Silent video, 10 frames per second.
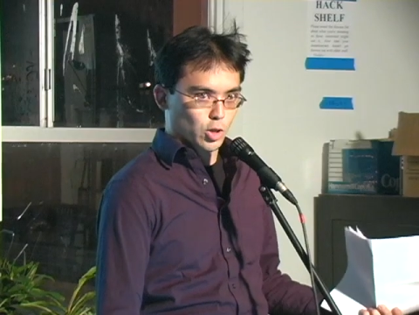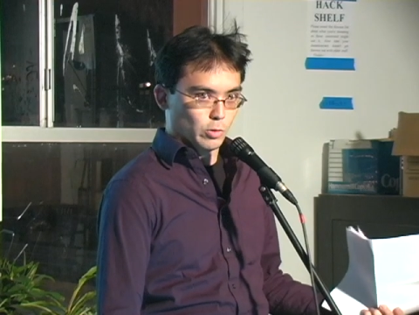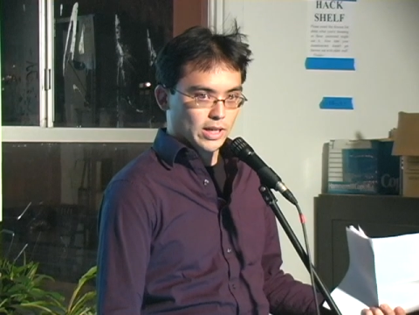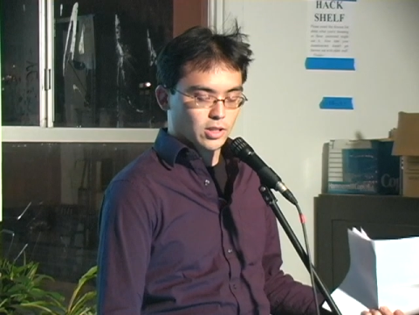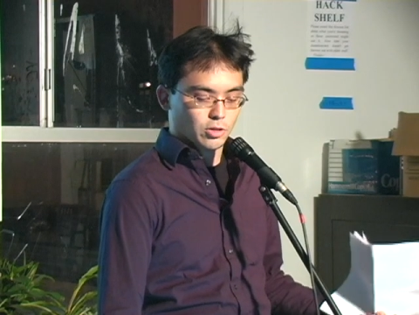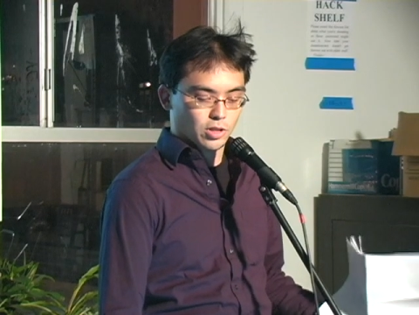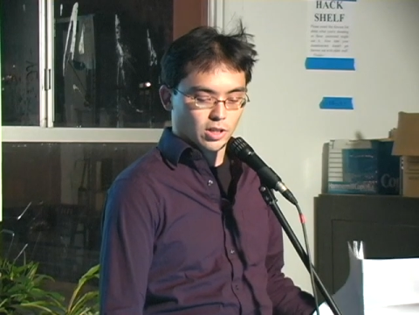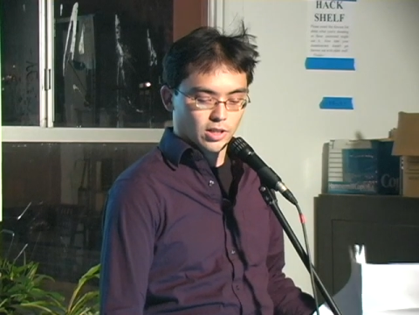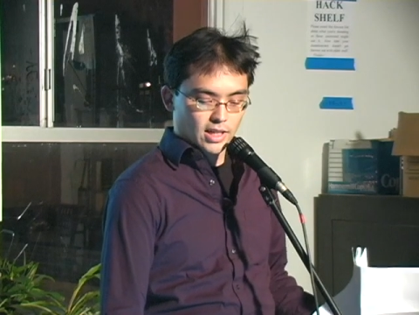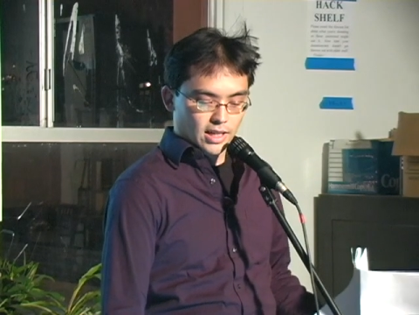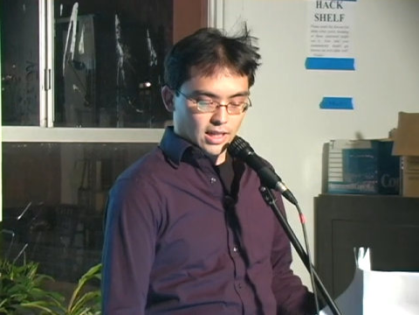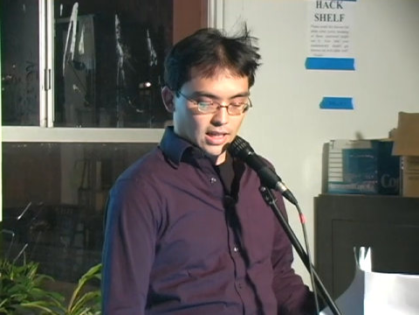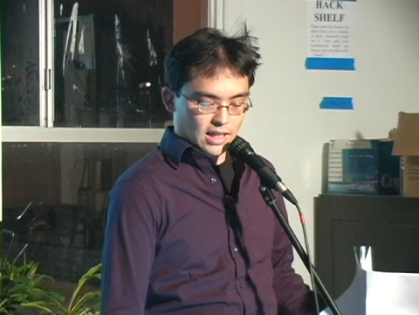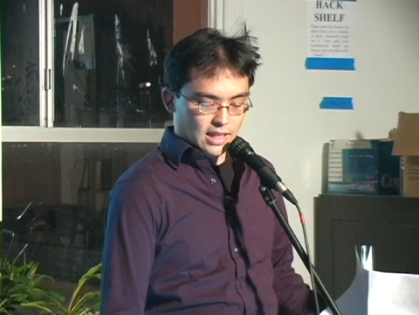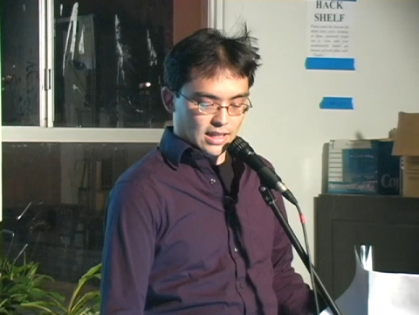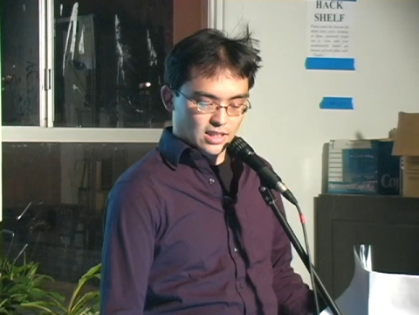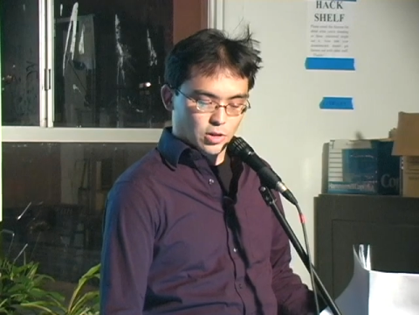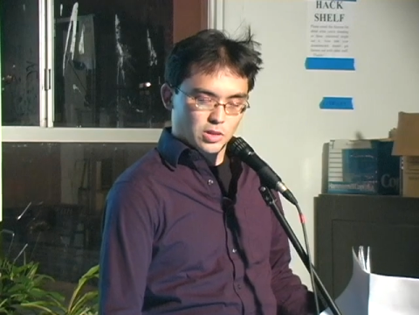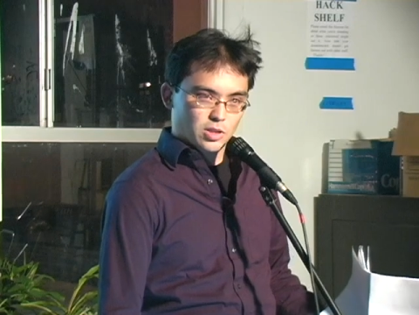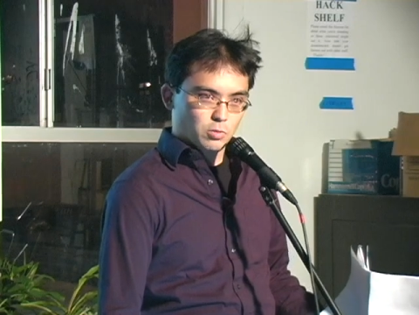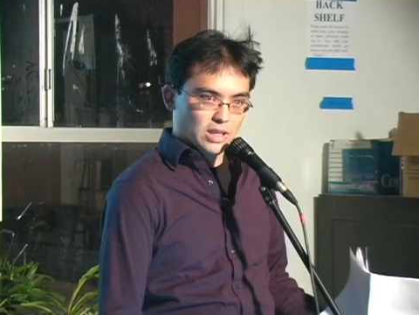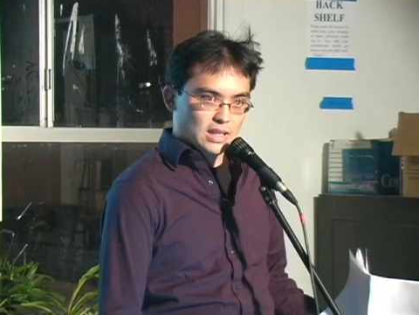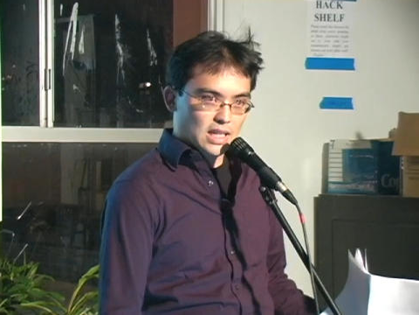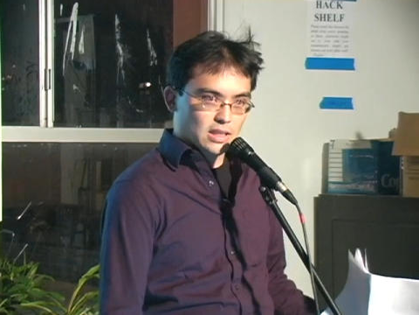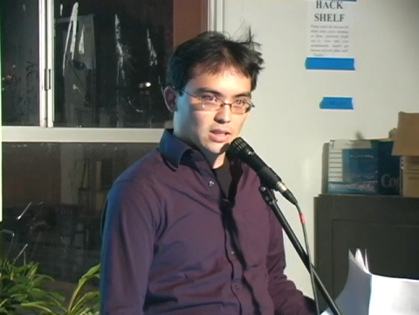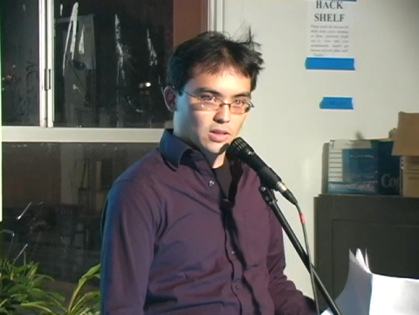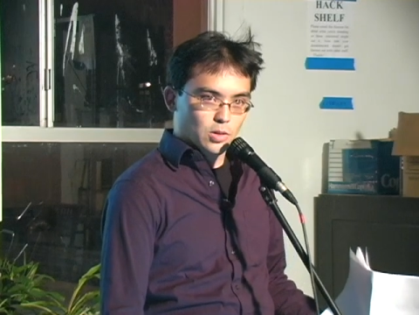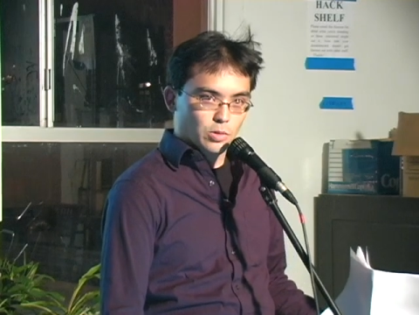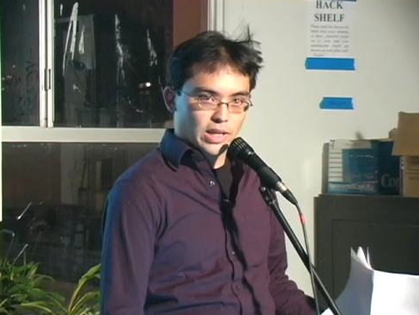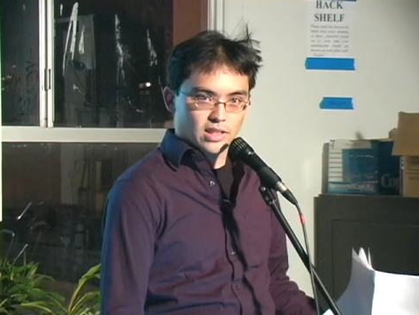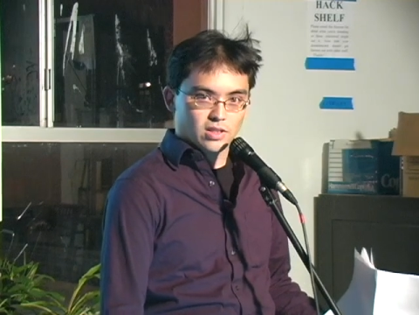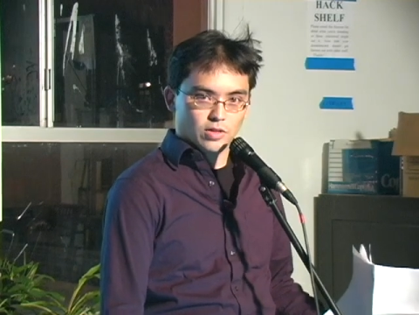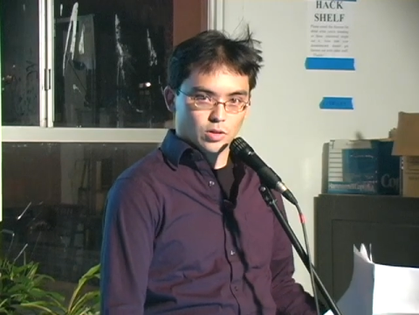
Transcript: correcter. And so it's really not who casts the